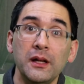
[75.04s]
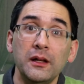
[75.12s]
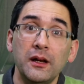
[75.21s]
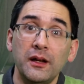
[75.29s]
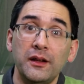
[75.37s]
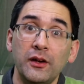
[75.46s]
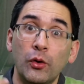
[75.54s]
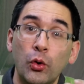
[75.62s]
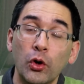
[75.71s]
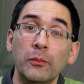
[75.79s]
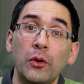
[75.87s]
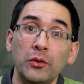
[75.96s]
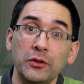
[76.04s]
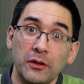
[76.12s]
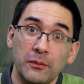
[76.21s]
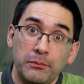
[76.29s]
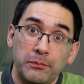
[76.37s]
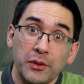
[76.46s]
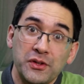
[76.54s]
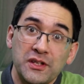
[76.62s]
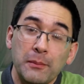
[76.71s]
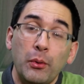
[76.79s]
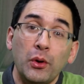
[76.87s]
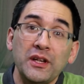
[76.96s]
The hormone puts
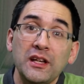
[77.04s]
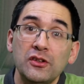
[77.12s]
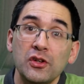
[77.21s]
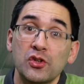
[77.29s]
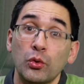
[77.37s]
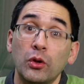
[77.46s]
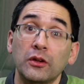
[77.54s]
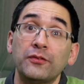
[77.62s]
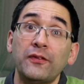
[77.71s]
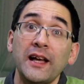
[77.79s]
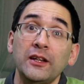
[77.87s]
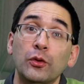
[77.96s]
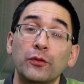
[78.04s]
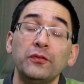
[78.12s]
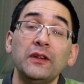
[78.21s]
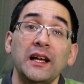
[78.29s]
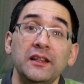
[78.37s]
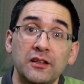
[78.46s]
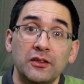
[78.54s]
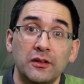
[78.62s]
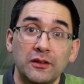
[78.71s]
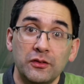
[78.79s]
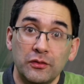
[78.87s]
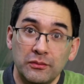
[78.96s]
the body into so-called fight or flight
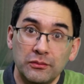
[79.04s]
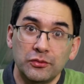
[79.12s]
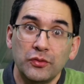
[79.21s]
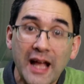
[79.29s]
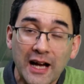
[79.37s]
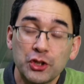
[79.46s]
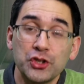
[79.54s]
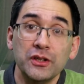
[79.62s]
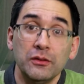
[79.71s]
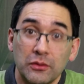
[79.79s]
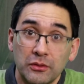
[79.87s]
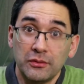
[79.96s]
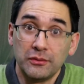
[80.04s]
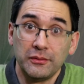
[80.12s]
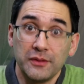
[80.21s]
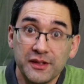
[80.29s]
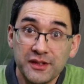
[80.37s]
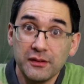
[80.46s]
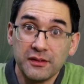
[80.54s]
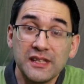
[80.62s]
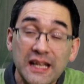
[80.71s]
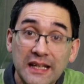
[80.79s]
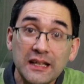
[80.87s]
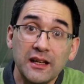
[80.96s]
reaction or
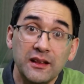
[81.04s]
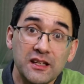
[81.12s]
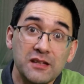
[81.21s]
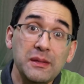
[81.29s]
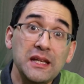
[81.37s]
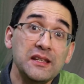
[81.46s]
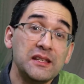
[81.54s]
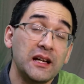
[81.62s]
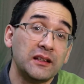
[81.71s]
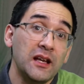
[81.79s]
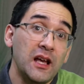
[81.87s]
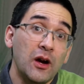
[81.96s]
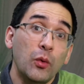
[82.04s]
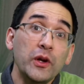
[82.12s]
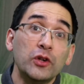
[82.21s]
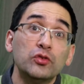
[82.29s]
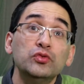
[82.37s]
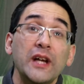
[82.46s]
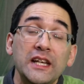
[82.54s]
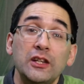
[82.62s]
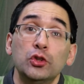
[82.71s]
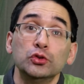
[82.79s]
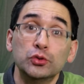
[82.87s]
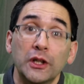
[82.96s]
setting, and this means that we're ready
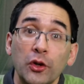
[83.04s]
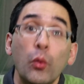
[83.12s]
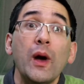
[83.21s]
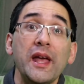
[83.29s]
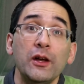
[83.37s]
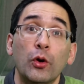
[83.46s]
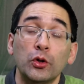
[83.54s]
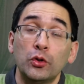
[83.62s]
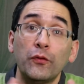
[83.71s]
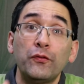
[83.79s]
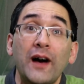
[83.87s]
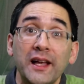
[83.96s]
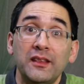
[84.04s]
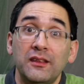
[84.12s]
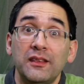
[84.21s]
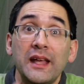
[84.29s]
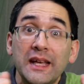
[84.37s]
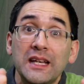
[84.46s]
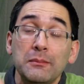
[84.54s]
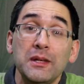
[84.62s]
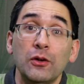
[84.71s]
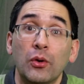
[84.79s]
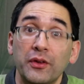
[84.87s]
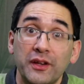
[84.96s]
to run away or to fight the
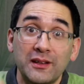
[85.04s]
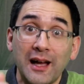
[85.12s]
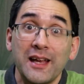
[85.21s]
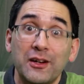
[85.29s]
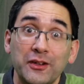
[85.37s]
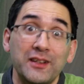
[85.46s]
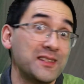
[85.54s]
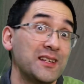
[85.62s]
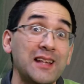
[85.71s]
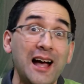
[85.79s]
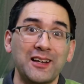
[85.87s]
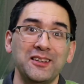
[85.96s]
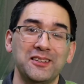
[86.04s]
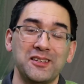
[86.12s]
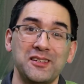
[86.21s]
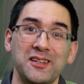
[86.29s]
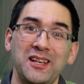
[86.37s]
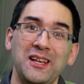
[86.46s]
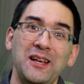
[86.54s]
enemy or the tiger that is attacking us.